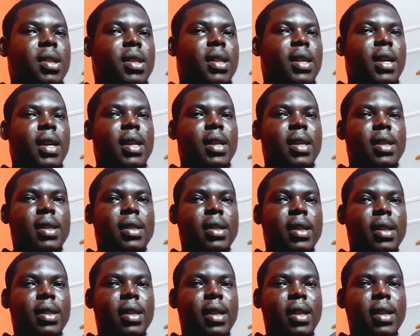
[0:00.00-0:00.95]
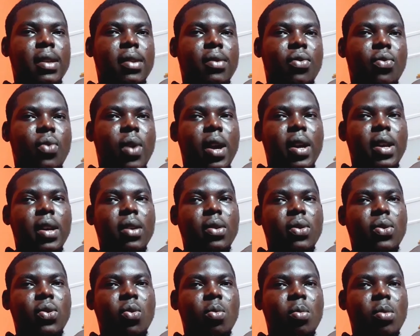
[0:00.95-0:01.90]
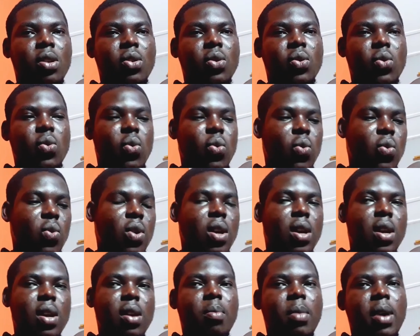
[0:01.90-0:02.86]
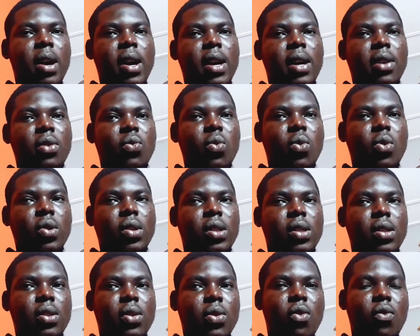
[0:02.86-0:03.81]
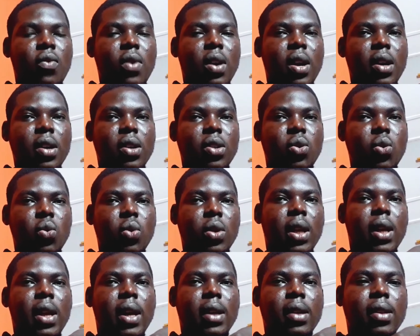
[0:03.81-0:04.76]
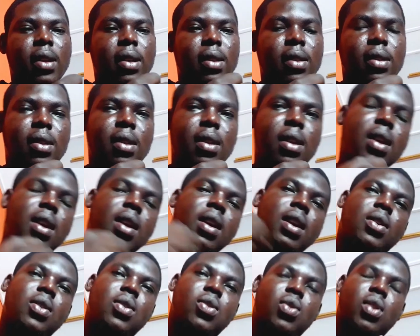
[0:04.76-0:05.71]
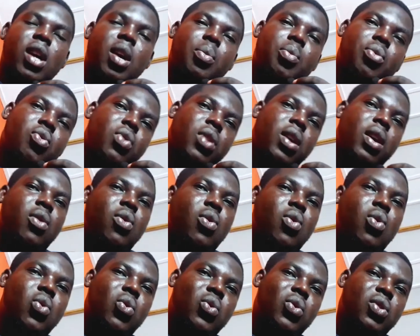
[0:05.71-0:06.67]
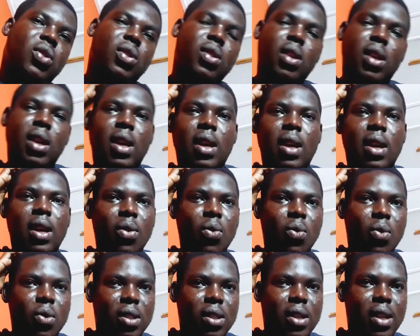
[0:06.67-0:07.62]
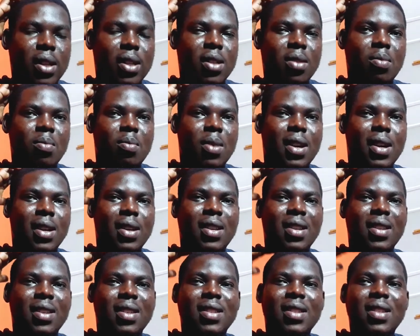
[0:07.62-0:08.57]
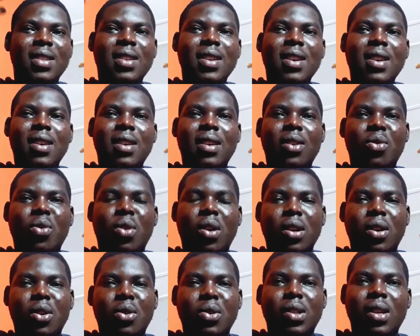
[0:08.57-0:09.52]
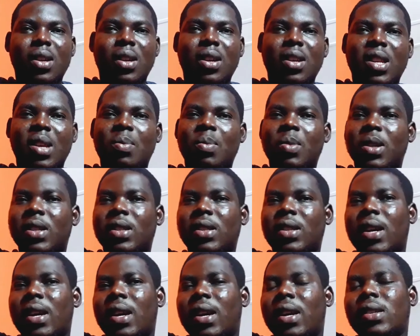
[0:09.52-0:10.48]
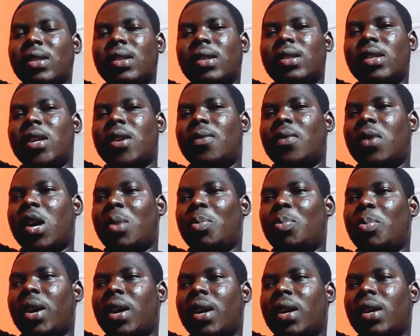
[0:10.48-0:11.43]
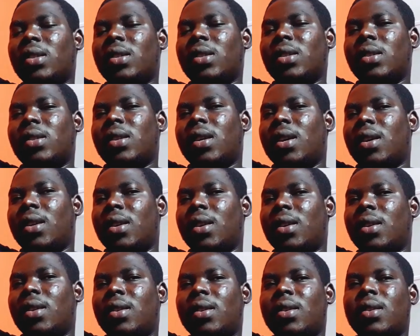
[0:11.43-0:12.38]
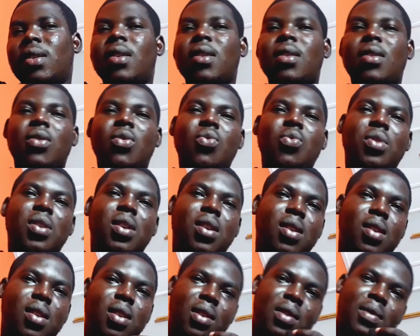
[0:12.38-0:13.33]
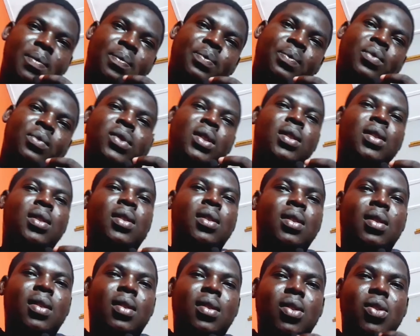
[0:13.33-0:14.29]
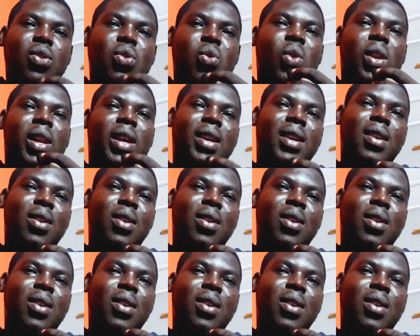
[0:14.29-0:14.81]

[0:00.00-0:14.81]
basically sitting right next to me. So my hand was over her shoulder like that. I pulled her close. Her head was touching mine. And while I was taking the picture, I just gave her a peck. She turned and we stole